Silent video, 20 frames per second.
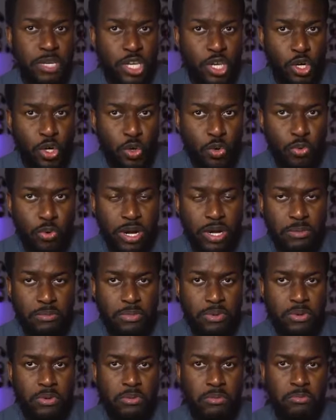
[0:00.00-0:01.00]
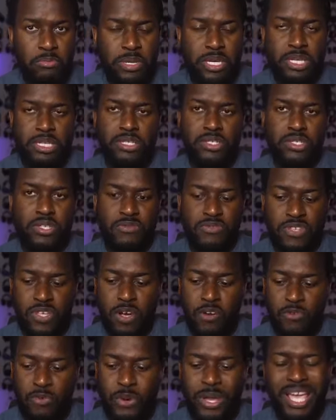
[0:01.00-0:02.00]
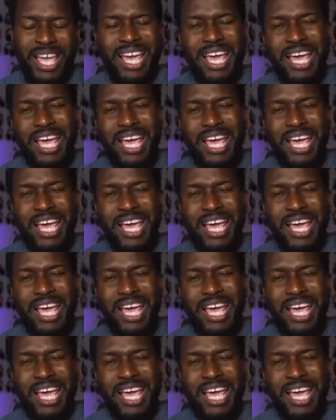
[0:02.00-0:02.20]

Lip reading: incredible pieces of software,